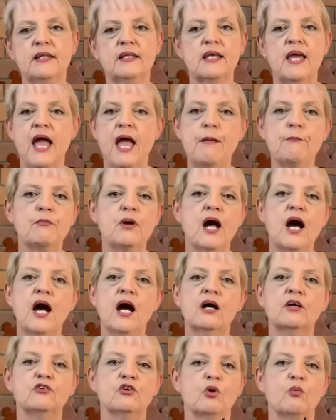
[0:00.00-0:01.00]

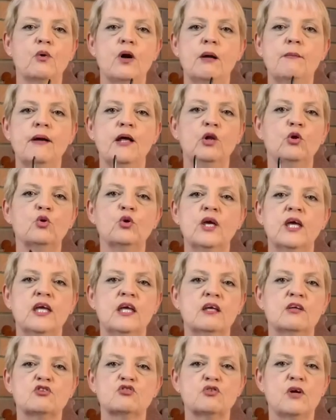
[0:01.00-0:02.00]
camera. Don't worry about looking
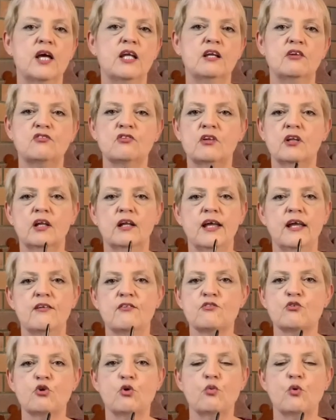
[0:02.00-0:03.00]
straight into the lens
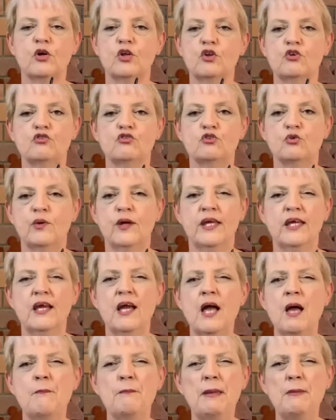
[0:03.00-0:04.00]
or what you're doing.
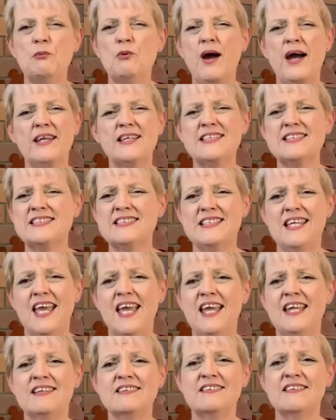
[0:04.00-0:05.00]
People
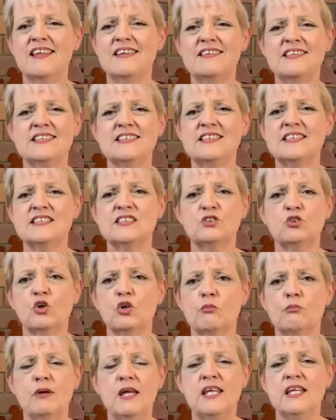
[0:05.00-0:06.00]
understand that this is not a
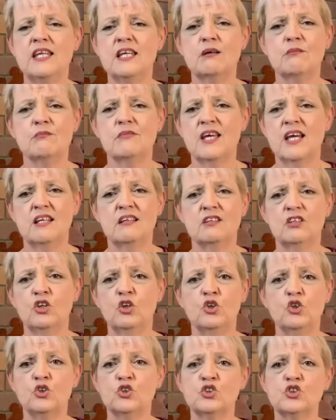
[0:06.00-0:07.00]
medium that you're
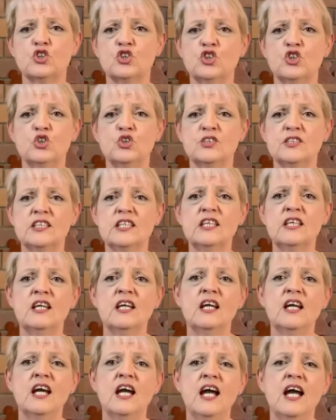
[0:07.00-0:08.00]
used to using.
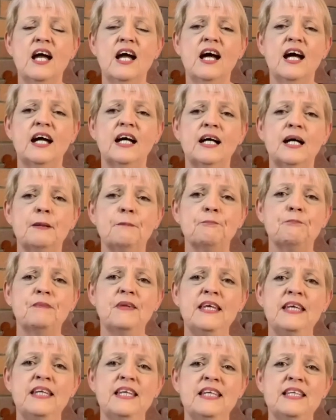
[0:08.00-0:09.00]
It
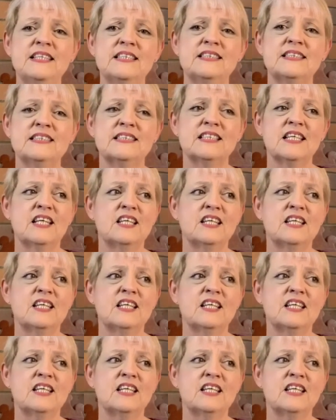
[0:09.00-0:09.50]
is